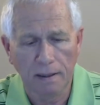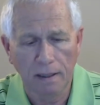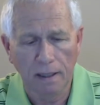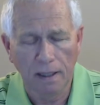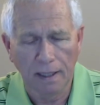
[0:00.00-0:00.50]

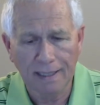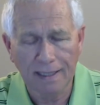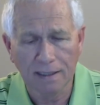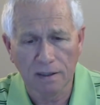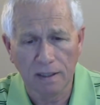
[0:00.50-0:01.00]

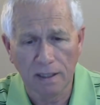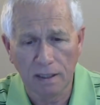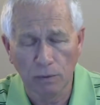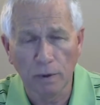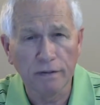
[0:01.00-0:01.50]

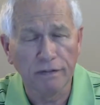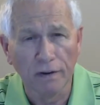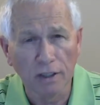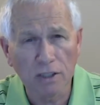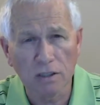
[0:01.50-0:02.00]
the
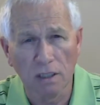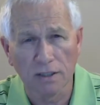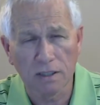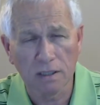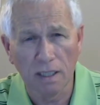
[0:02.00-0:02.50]
reversal
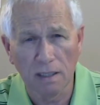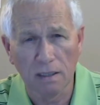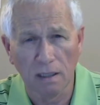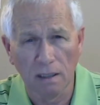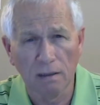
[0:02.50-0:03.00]

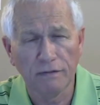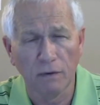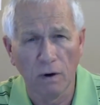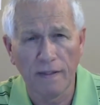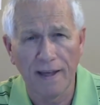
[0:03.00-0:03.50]
signal
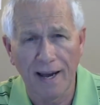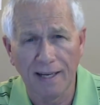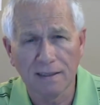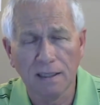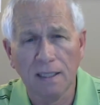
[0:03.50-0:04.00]
for
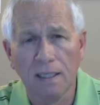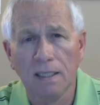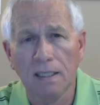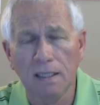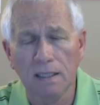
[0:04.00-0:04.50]
that
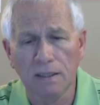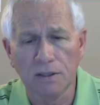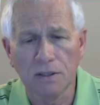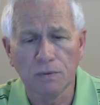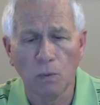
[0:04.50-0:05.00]

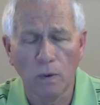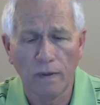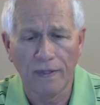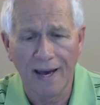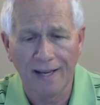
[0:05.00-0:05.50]
is
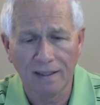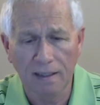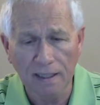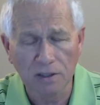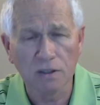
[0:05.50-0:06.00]

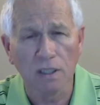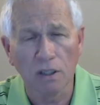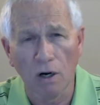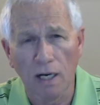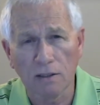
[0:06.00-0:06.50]
the
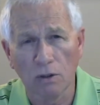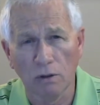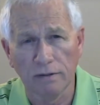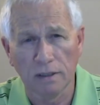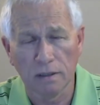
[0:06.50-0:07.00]

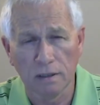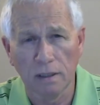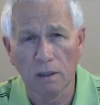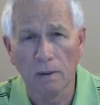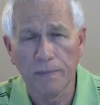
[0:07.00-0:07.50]
crossover
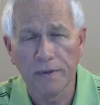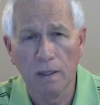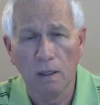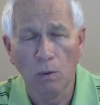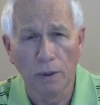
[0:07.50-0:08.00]
zero.
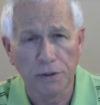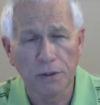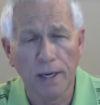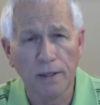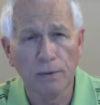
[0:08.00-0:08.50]
When
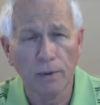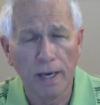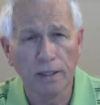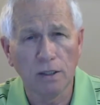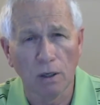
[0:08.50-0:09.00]
trend
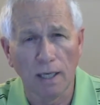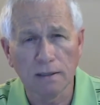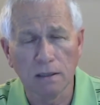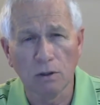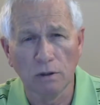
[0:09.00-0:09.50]
red
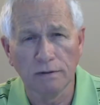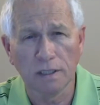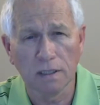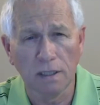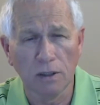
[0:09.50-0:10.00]
crosses over
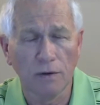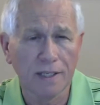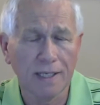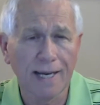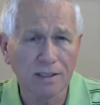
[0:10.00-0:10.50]
zero, the
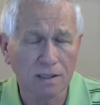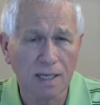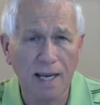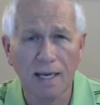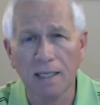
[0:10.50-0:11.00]
next
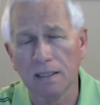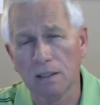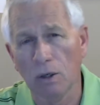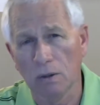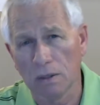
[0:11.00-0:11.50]
day it
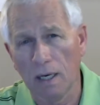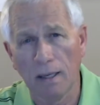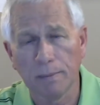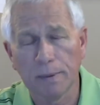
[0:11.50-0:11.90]
goes up.